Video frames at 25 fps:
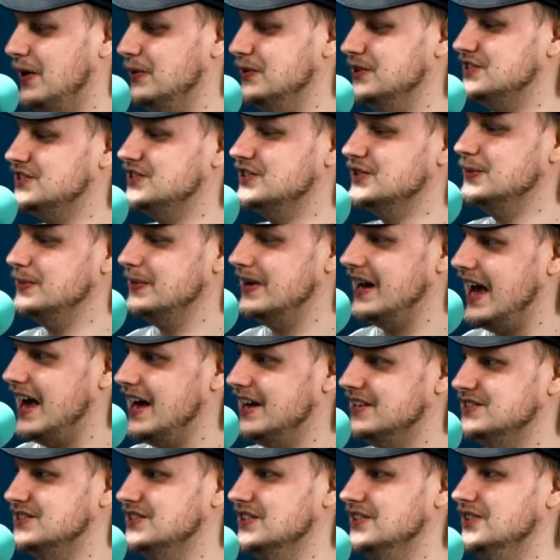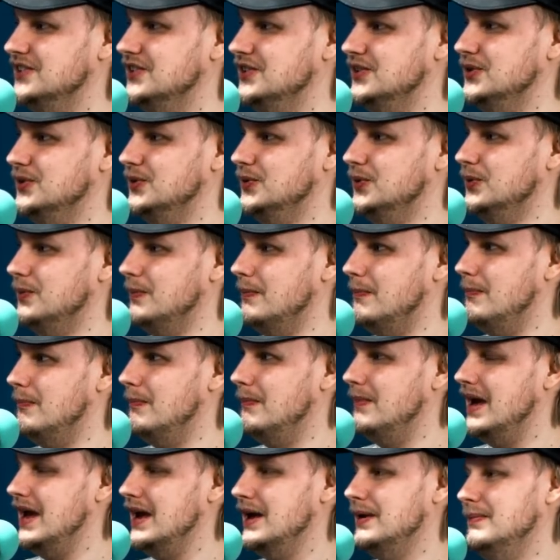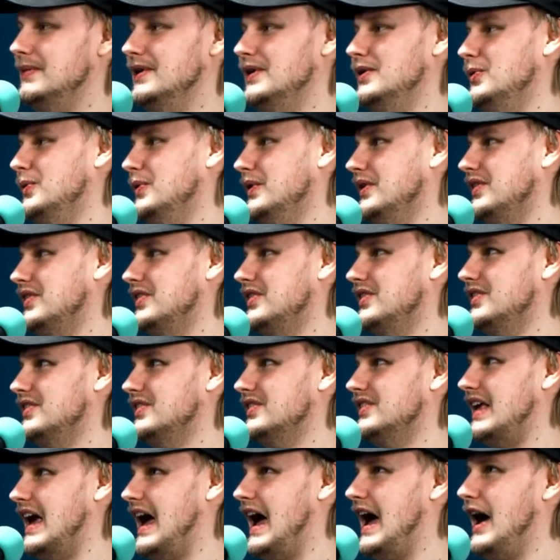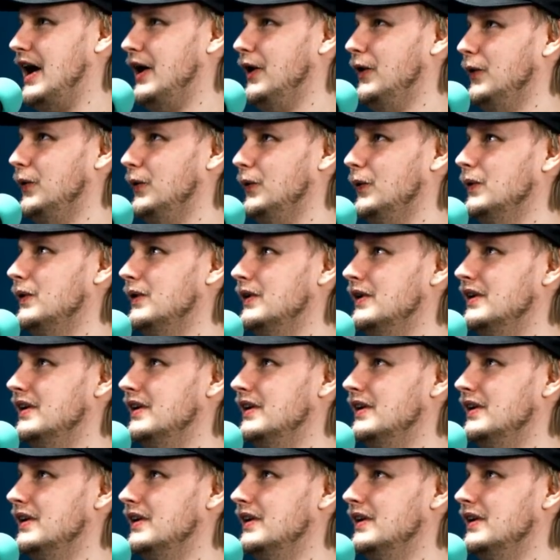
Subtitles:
would assume it has to do maybe with how